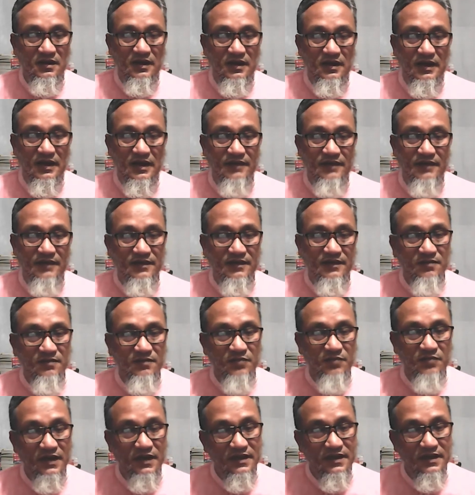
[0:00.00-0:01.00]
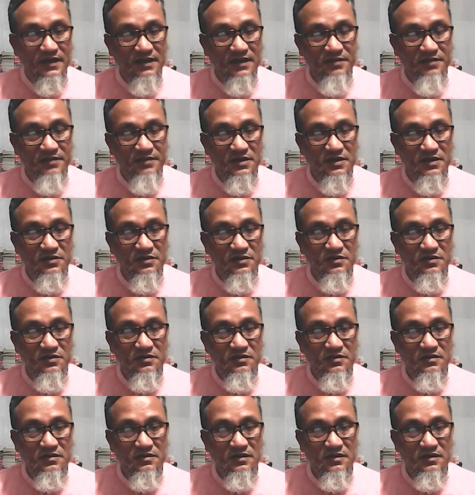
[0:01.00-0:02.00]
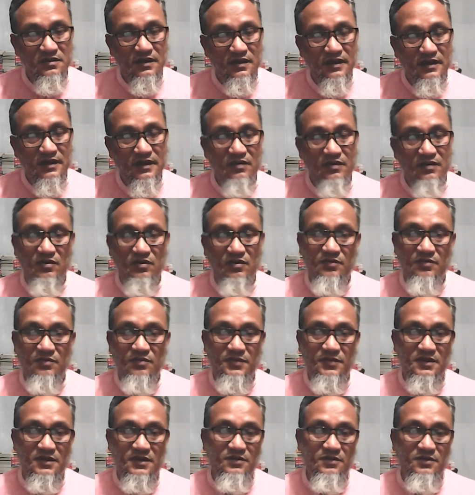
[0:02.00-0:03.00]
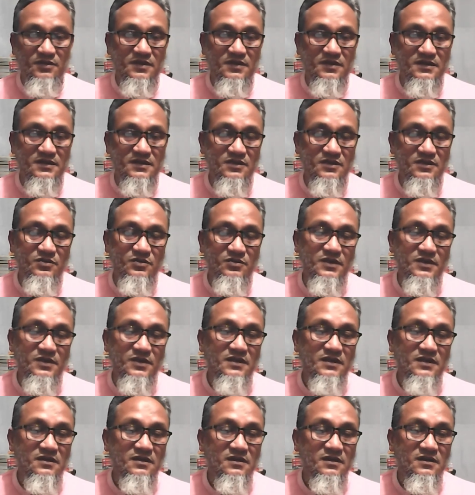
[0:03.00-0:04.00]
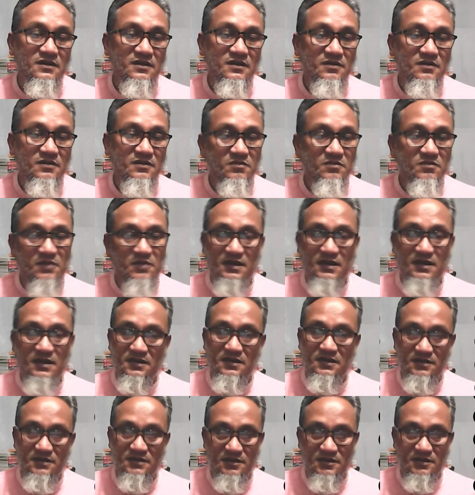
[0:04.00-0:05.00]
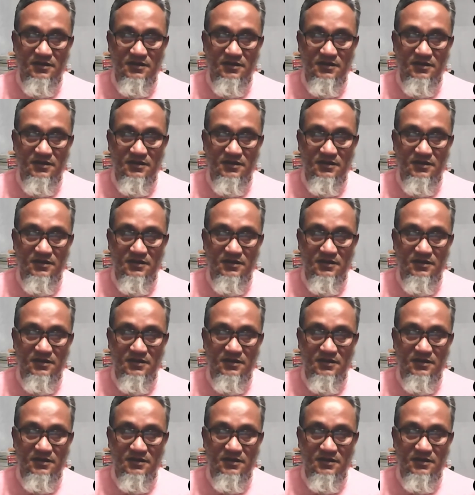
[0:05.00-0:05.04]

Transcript: and then play the video and compare your answer with my answer.